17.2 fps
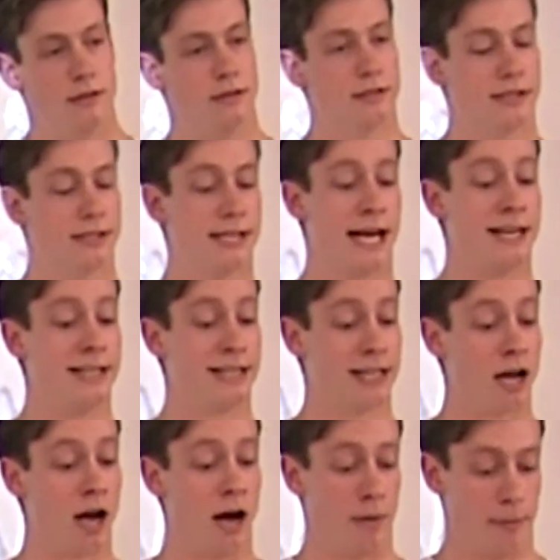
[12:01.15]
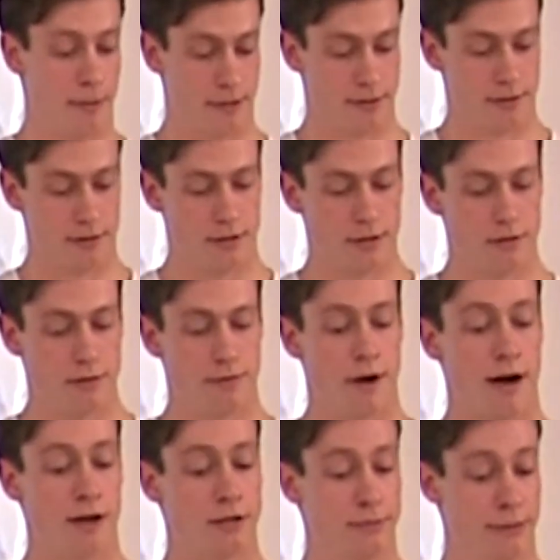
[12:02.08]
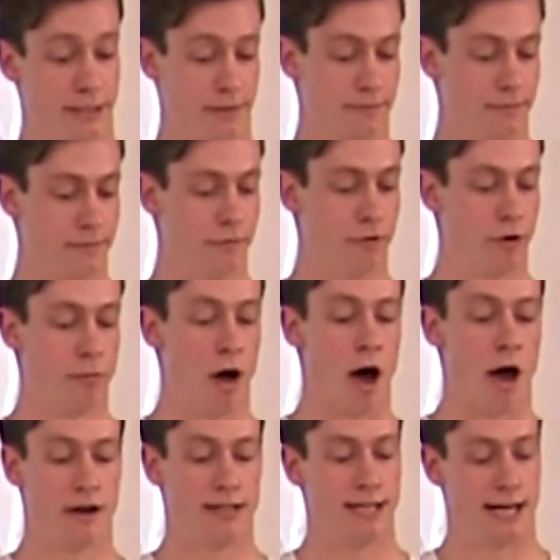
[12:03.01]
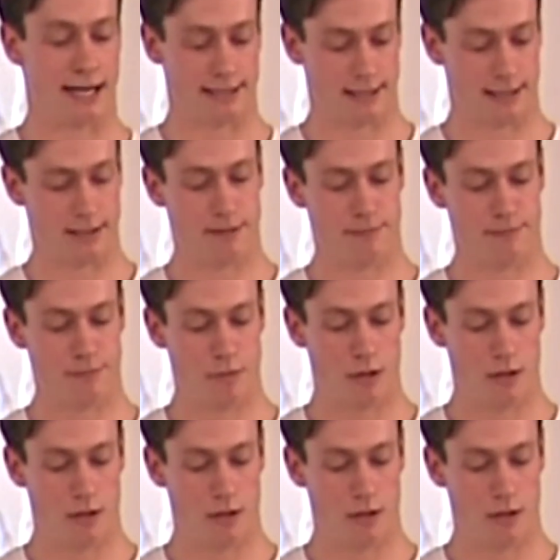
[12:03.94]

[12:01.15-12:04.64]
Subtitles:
Standing up, Fahmi from Artas.